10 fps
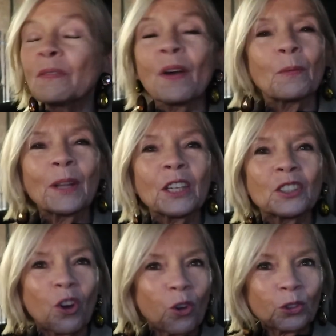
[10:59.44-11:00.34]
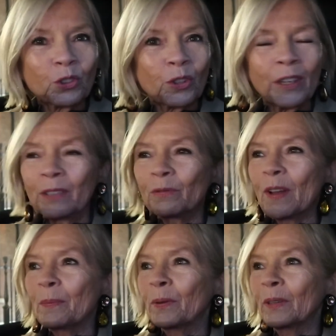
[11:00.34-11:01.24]
fact, we're going to Austria in
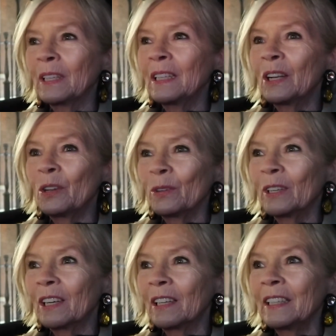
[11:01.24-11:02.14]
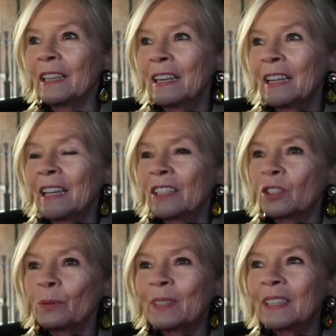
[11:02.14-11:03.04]
February, Lou and I.
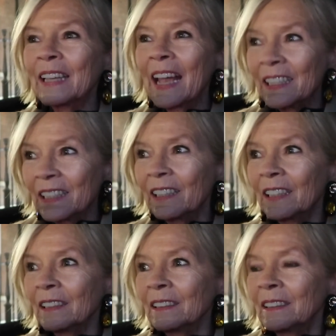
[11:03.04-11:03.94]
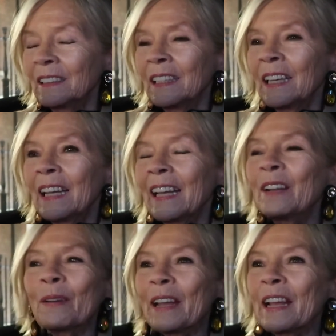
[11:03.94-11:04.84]
She was in Kenya.
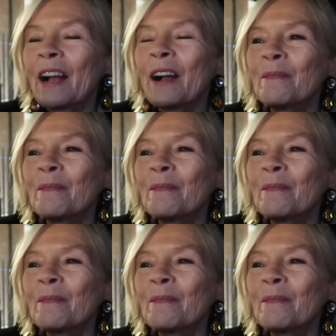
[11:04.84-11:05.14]
Anyway,